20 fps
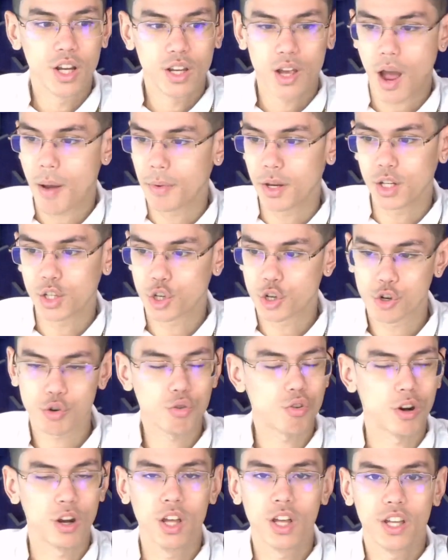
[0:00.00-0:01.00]
I mean,
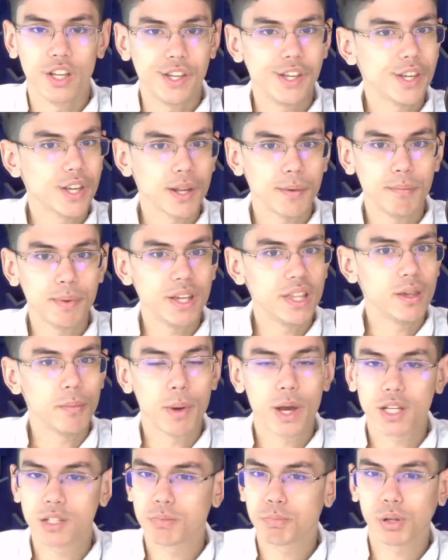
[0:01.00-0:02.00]
sure, he can be the
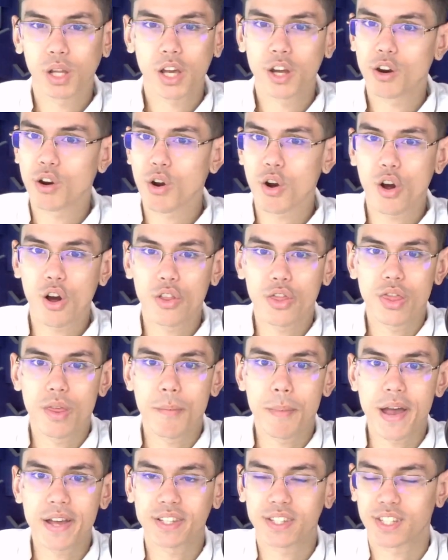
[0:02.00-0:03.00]
best player on the
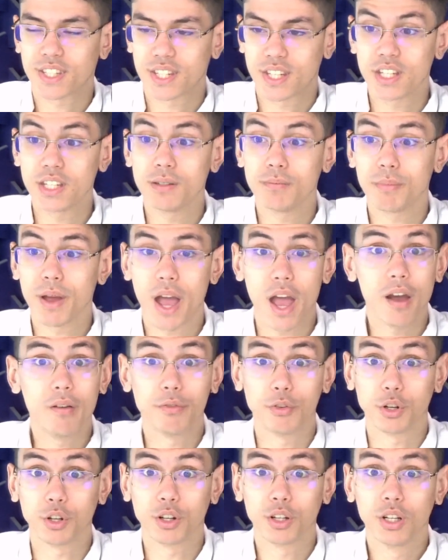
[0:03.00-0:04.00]
best team
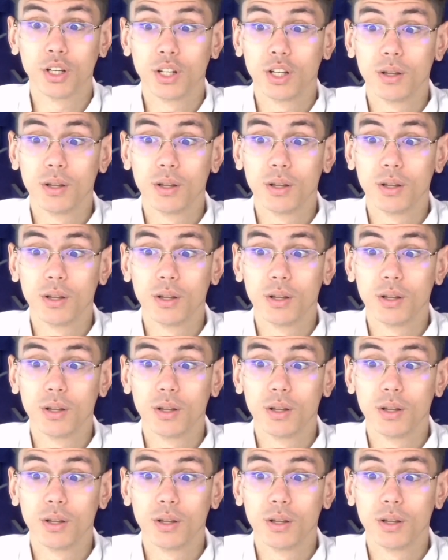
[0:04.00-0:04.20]
ever,